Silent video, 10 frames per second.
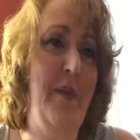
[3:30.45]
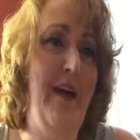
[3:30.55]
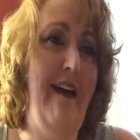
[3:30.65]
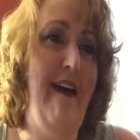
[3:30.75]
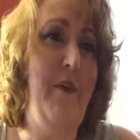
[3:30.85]

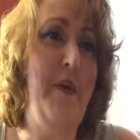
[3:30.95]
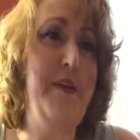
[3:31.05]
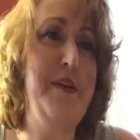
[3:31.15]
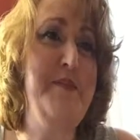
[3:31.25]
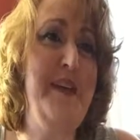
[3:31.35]
wow, what
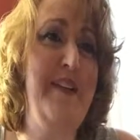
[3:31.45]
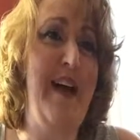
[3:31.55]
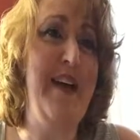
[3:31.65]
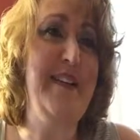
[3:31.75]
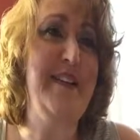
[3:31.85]
would it be
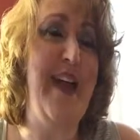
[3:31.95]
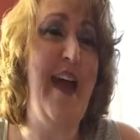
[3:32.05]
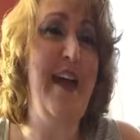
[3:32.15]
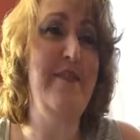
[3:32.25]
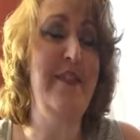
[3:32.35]
like to
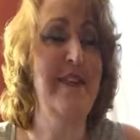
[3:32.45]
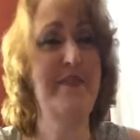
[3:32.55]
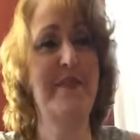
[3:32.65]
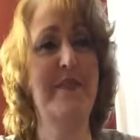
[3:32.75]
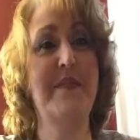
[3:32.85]
have
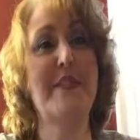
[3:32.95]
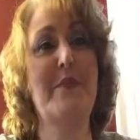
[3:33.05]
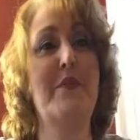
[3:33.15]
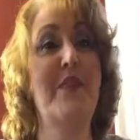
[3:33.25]
invisible